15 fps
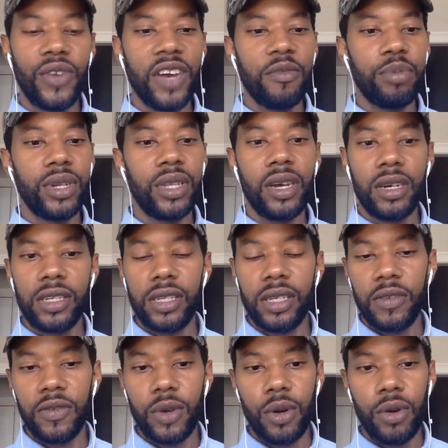have production,
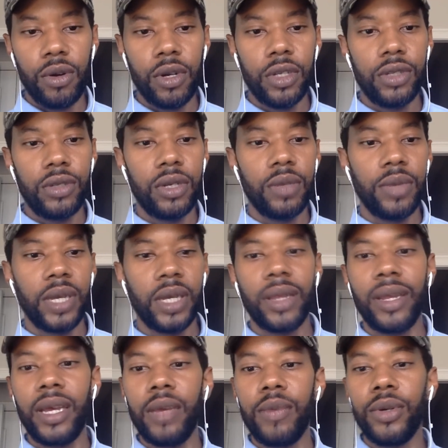of course, you can be a
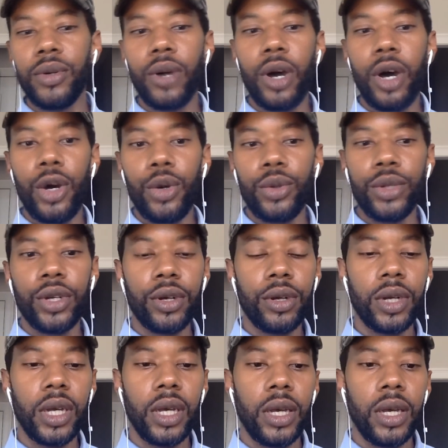label owner,